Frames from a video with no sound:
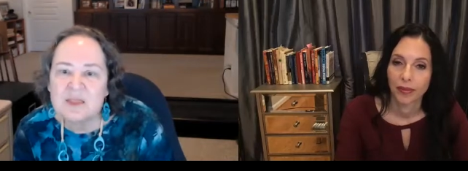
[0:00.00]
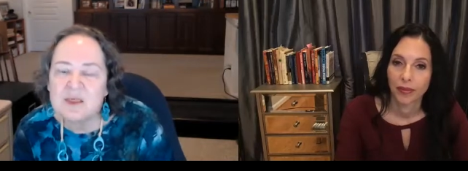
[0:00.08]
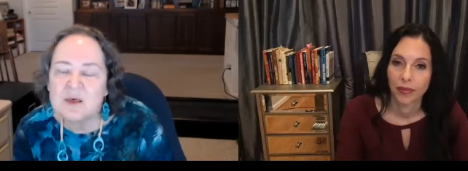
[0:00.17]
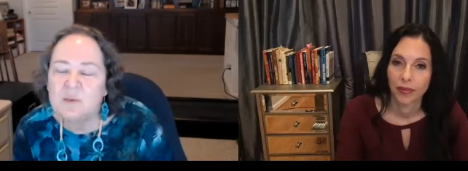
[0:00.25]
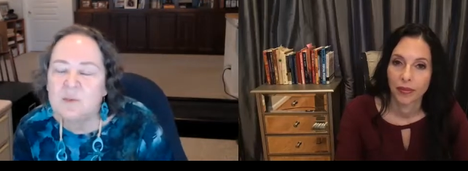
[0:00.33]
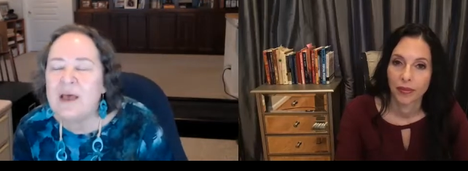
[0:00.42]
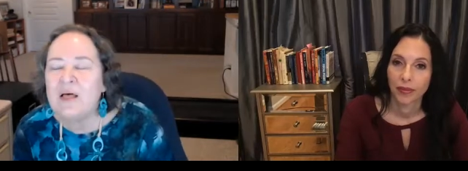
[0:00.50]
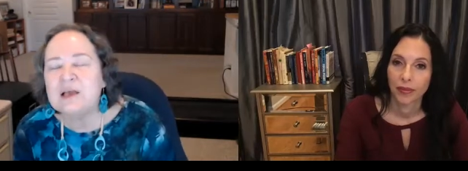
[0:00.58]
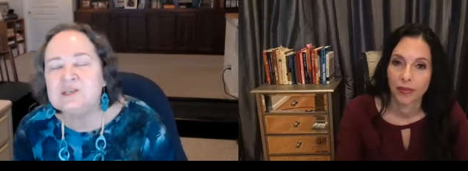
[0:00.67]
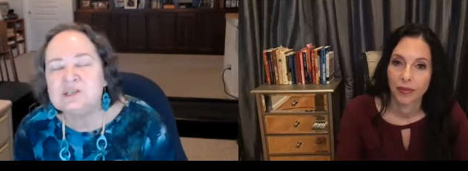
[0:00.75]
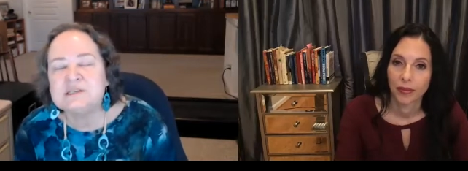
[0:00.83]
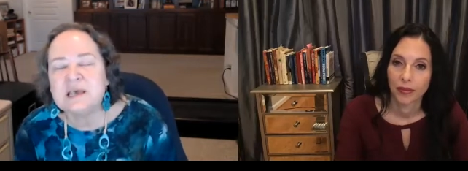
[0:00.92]
Speaker 1: well, I
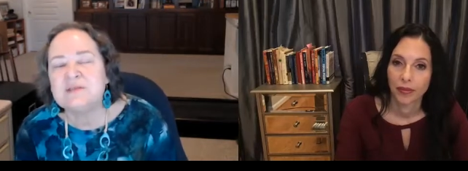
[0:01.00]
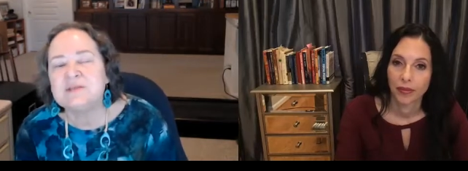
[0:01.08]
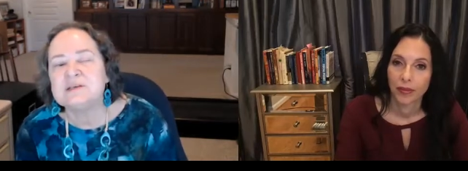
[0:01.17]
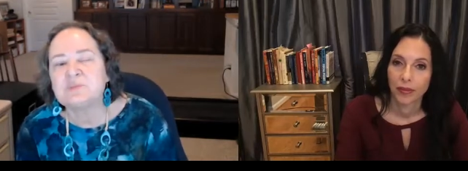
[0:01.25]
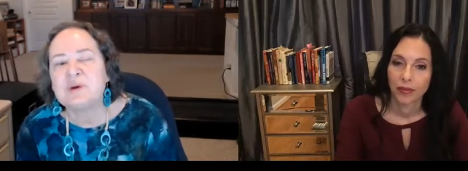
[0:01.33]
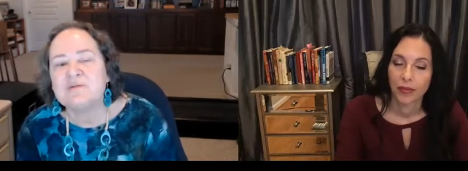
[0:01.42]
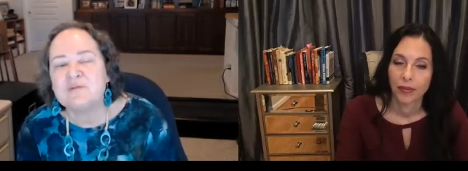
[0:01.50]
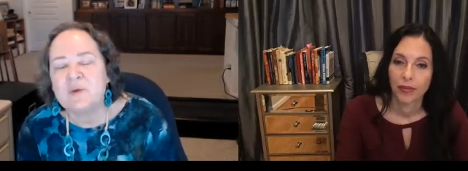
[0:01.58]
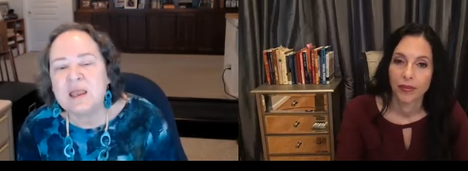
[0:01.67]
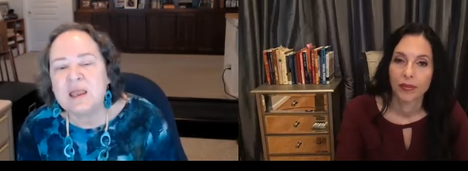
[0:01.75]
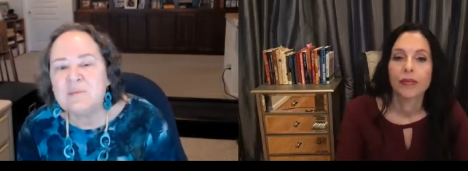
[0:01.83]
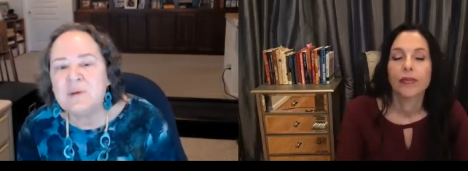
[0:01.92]
should say it this way, for
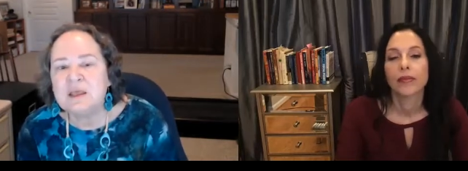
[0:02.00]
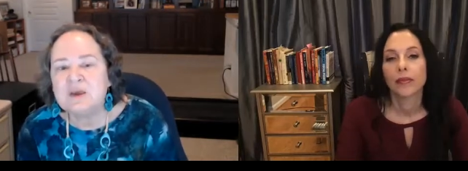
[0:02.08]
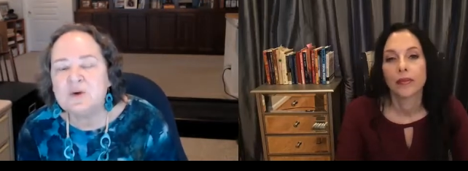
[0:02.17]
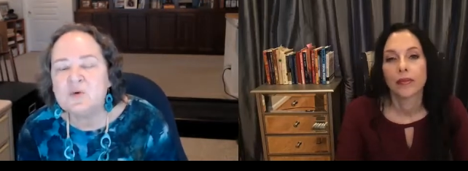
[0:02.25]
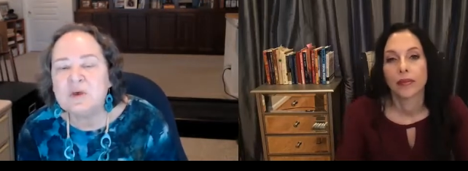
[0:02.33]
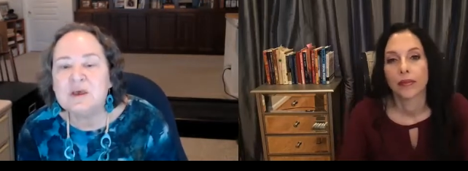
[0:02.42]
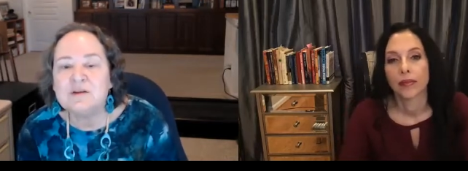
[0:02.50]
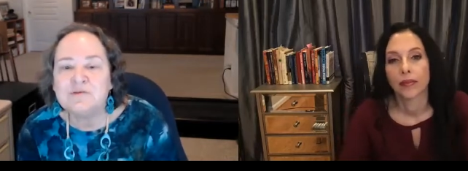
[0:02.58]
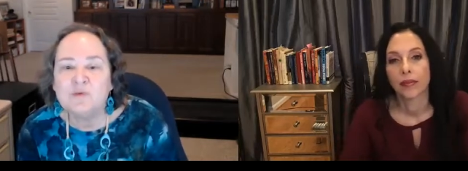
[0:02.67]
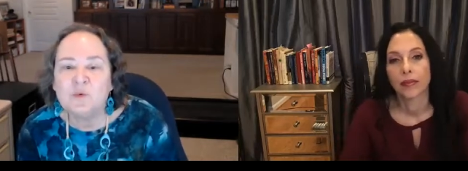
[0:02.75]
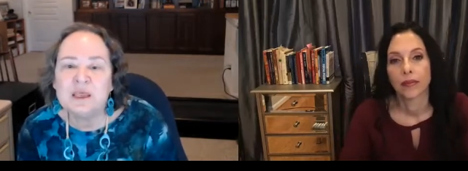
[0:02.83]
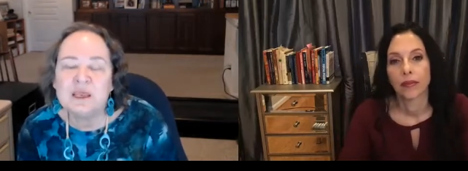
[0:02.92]
anybody who can
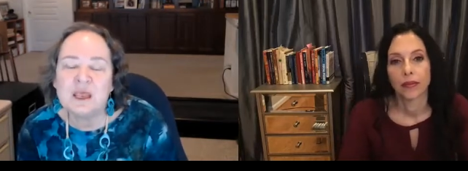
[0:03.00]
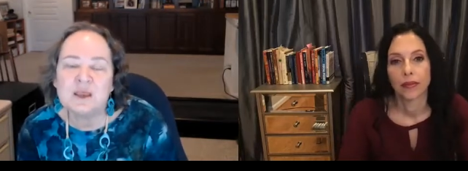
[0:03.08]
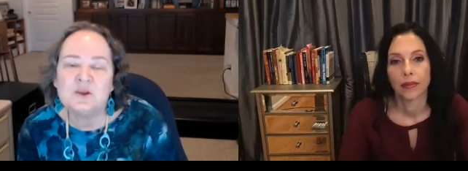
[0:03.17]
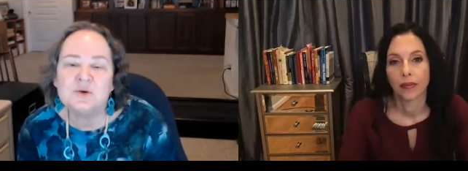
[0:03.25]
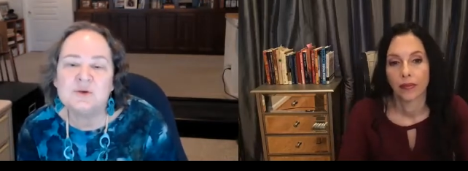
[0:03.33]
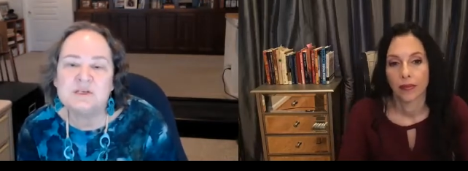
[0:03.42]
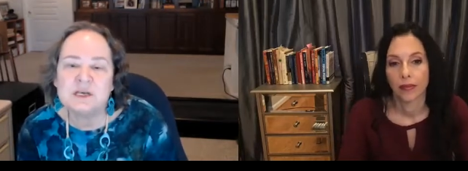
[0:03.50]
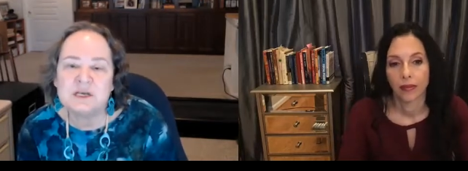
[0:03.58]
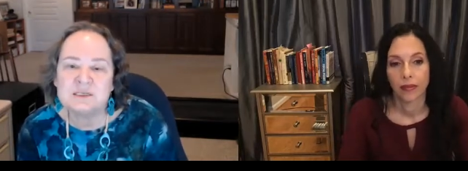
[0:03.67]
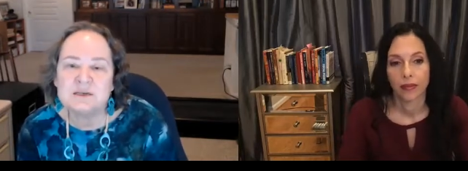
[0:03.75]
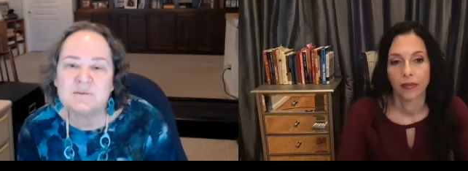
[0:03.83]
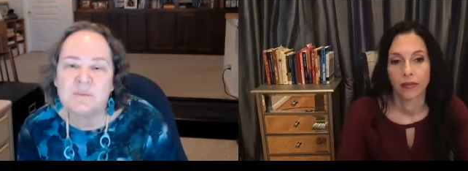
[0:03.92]
afford it and who
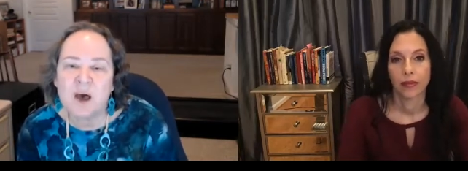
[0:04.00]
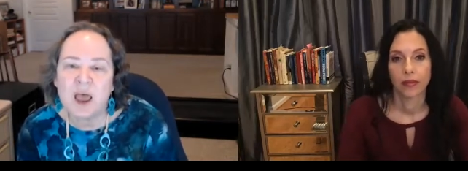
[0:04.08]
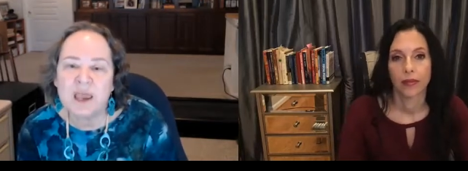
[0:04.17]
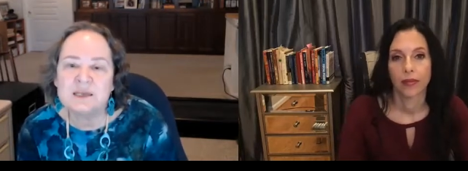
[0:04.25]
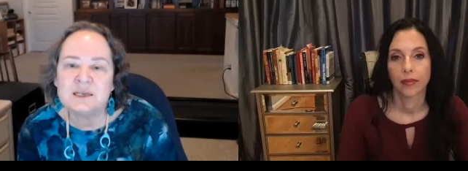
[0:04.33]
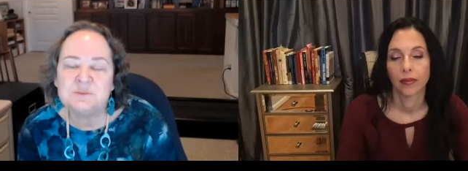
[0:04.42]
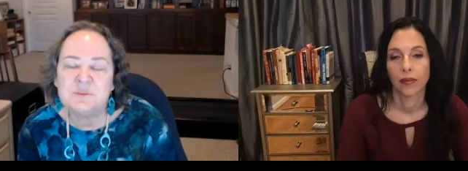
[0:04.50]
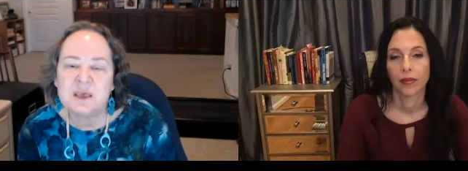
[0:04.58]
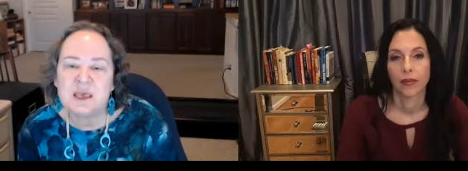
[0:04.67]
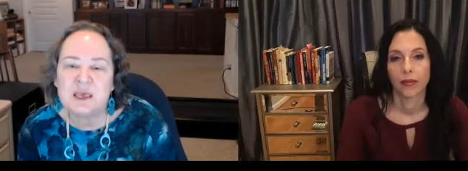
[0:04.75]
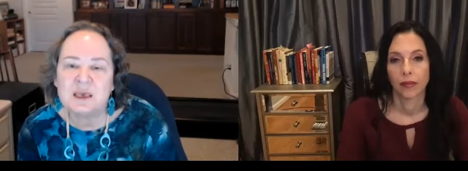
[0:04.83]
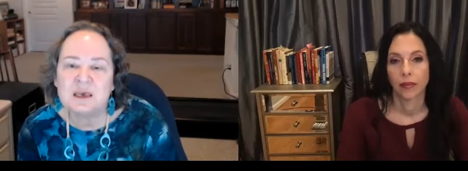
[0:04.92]
doesn't mind
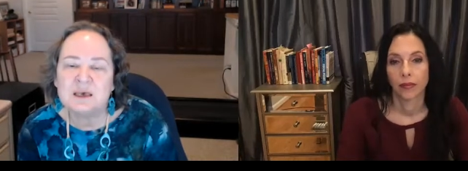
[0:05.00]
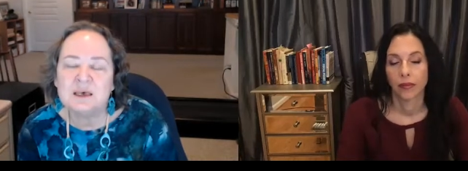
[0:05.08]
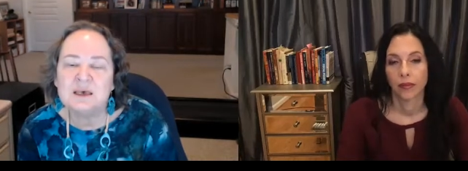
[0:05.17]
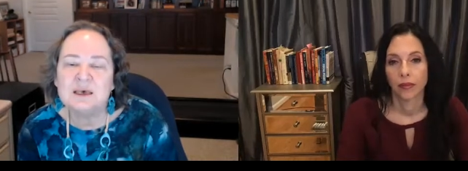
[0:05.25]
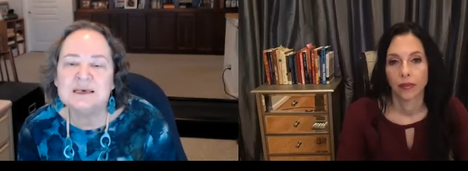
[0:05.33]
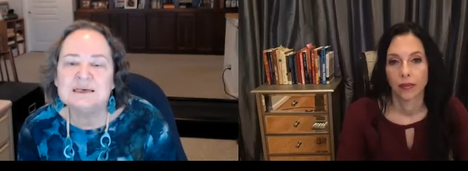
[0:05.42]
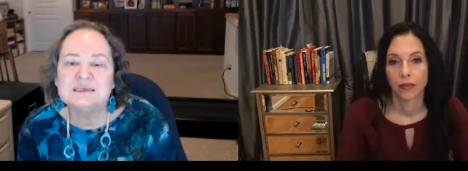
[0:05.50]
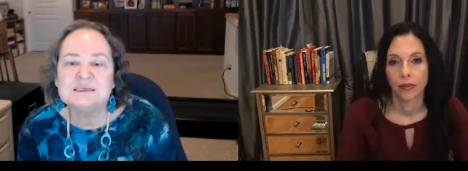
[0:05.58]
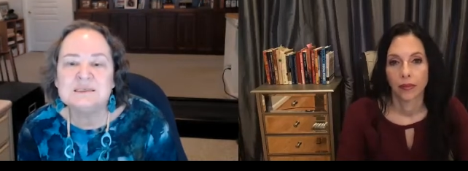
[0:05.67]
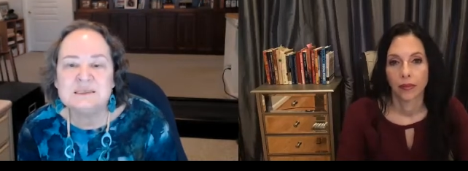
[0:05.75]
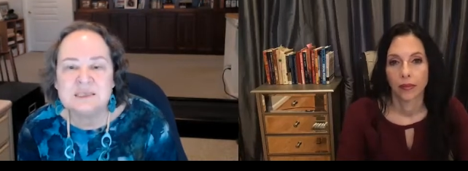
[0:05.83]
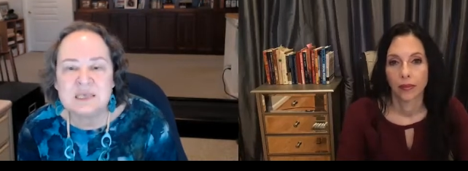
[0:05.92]
being
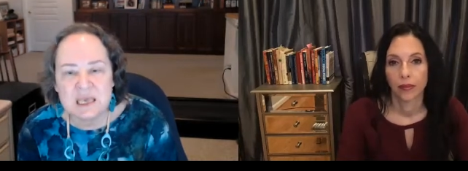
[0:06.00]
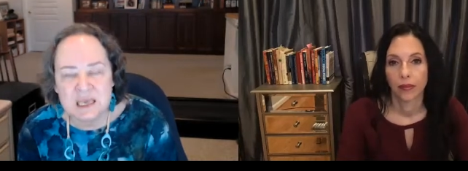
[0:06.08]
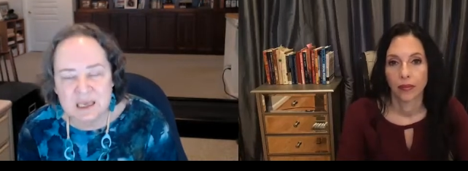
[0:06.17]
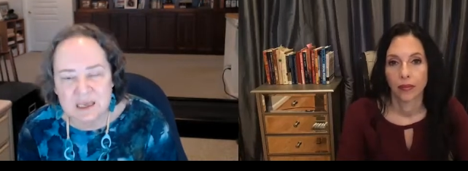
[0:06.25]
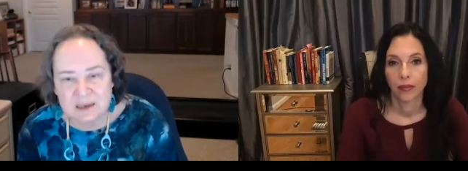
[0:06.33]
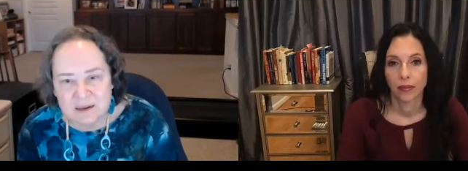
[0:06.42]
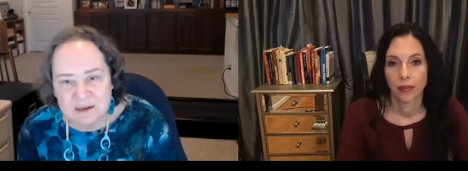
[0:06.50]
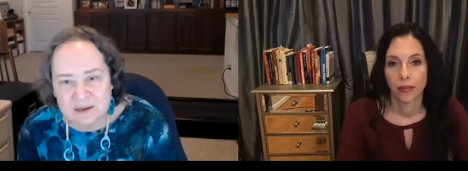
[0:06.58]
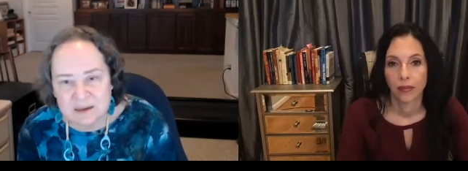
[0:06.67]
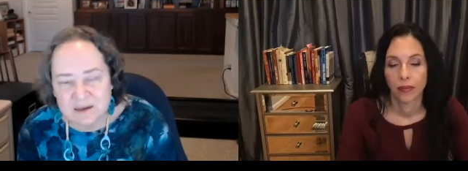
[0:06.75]
seen